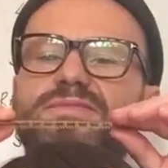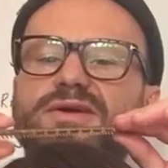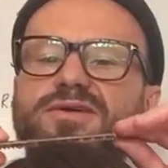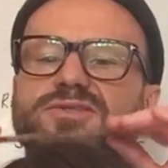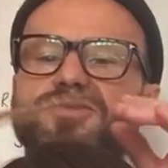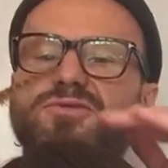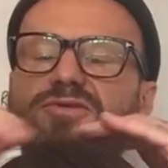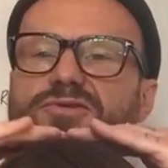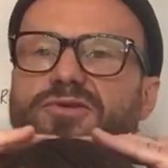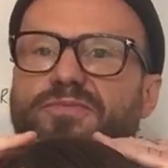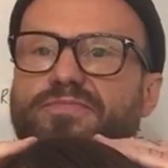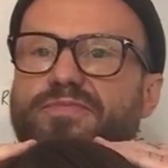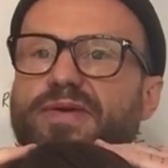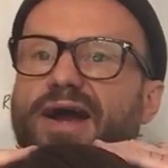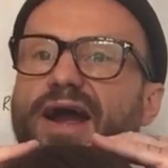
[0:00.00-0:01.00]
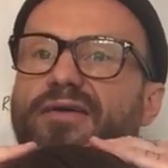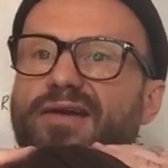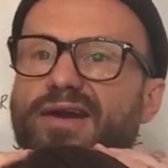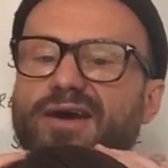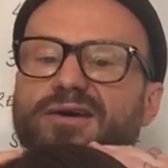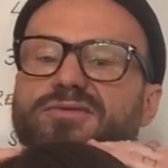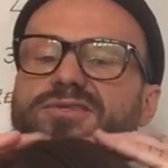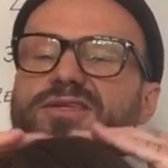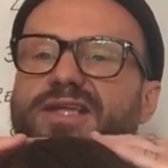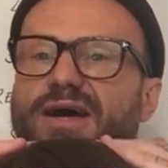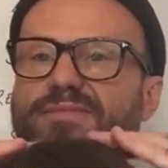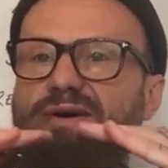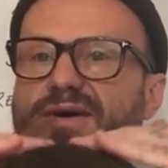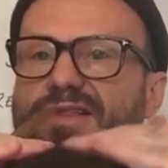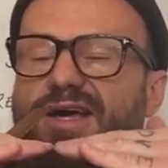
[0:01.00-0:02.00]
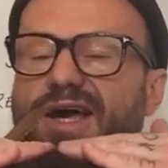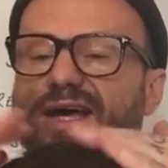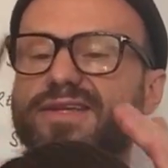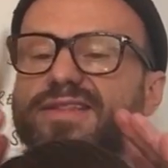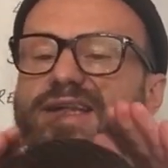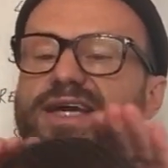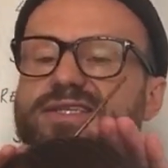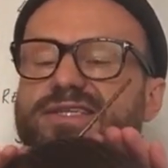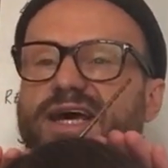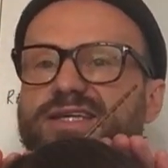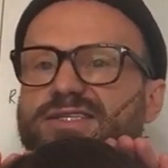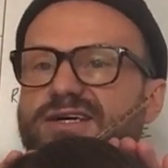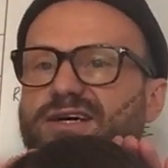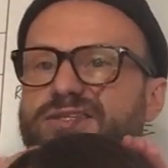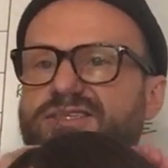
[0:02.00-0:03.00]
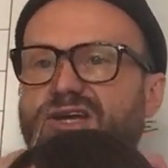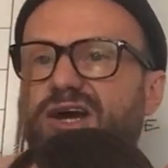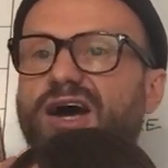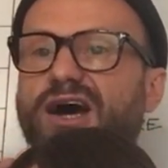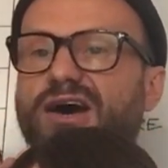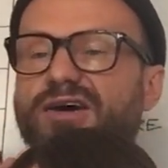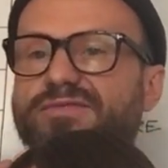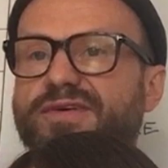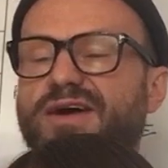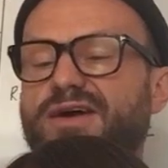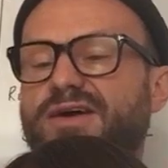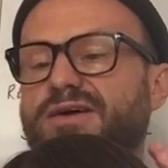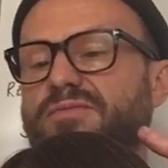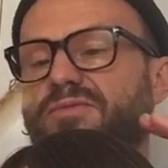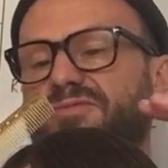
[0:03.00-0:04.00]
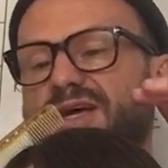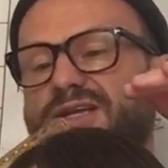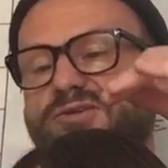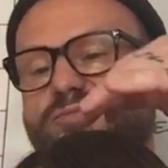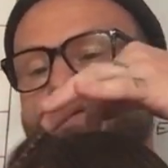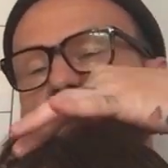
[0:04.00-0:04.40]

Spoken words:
because you're parallel to that part of the head. And then as the head starts to curve, well then you'll